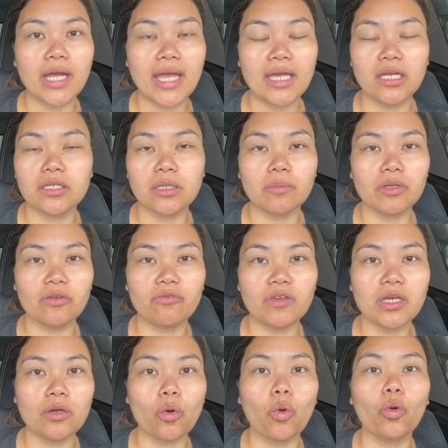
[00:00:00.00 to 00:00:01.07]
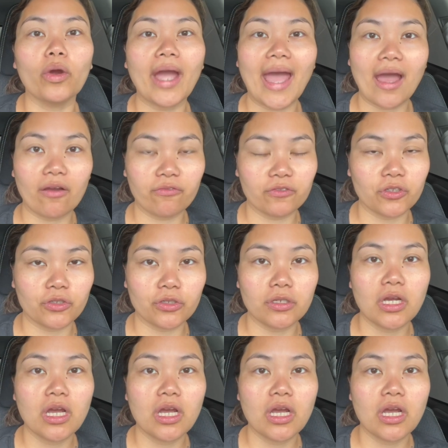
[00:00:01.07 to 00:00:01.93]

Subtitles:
AEWV or after.